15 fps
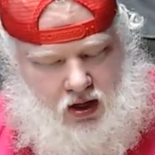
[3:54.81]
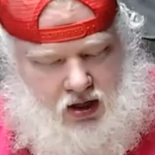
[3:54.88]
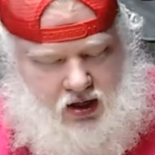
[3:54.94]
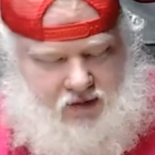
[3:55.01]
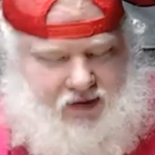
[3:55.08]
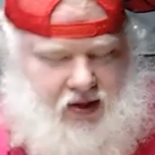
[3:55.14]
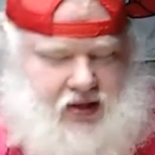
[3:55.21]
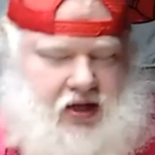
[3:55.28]

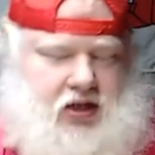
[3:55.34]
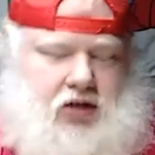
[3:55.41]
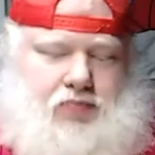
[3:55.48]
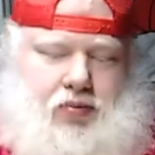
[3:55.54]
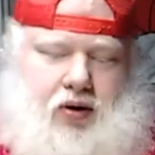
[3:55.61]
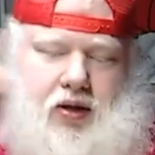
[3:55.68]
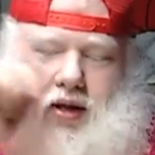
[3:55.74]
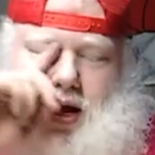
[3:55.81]
If they say
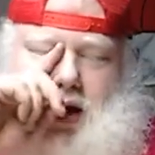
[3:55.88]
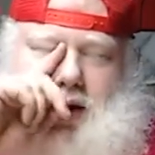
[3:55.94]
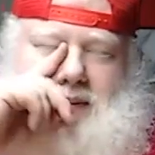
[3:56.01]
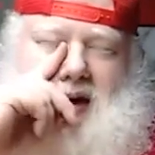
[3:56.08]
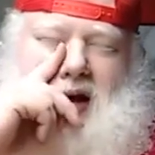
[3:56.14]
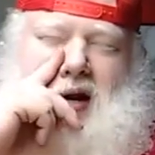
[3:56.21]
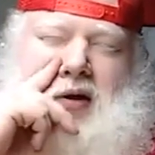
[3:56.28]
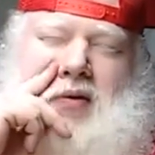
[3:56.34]
just bring the item
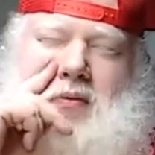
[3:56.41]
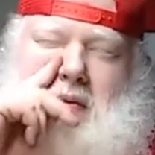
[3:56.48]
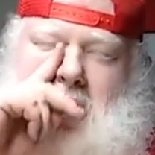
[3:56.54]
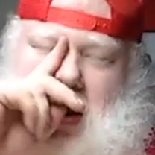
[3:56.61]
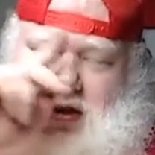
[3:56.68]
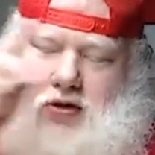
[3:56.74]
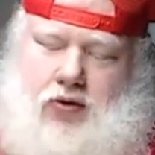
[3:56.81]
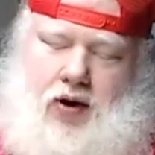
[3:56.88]
in, well
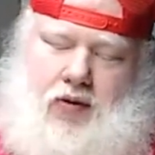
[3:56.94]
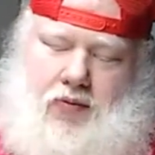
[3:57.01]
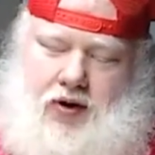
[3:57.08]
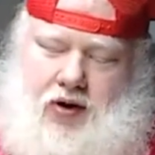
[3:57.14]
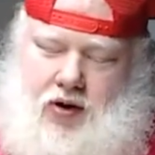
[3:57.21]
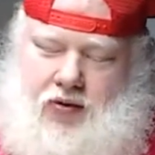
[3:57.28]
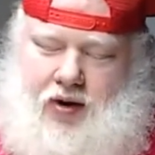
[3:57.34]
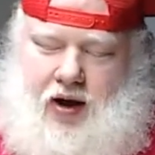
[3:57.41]
that's great, we
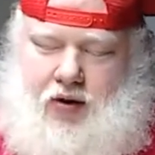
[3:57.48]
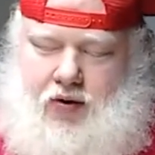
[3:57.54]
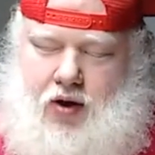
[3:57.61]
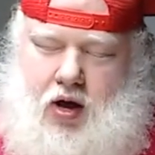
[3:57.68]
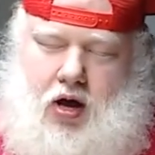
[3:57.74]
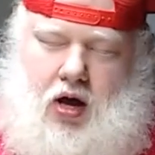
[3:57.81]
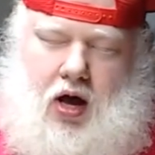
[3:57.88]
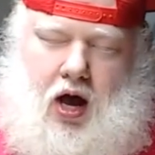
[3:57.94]
know now.
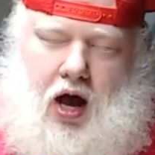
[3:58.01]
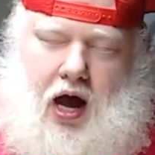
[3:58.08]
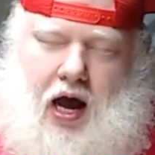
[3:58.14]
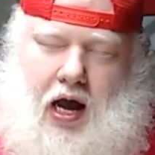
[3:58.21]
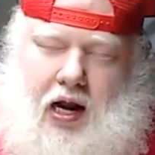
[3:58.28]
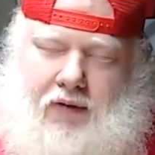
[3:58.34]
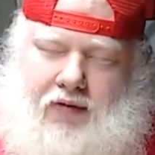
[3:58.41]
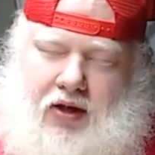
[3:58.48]

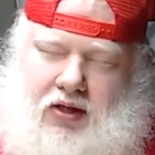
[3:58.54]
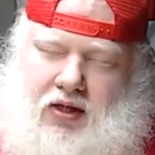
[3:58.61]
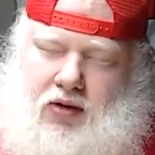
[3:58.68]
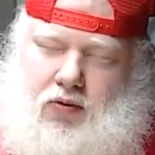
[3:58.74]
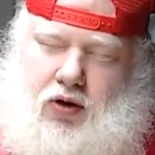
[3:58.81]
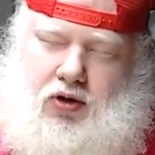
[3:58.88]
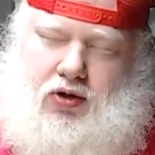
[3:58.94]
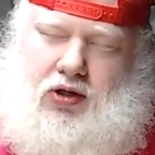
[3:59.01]
And if they say,
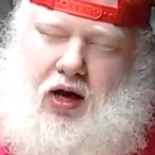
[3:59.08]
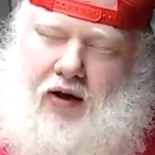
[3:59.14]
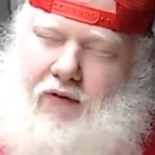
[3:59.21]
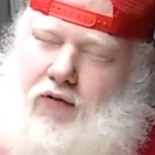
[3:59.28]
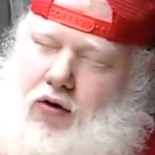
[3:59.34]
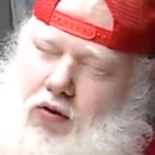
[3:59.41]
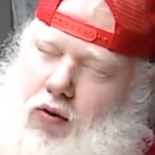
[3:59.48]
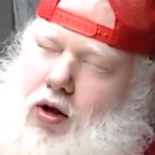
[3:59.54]
well you signed
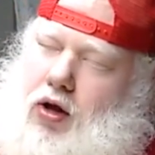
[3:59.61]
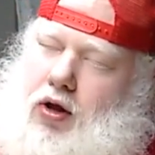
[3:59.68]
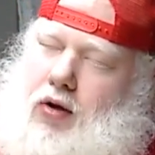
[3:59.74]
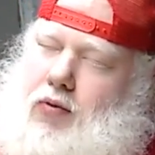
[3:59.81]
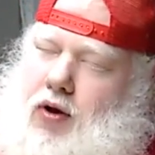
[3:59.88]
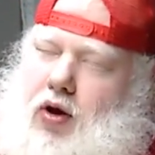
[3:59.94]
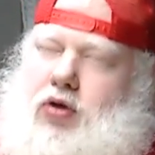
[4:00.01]
for it, well then we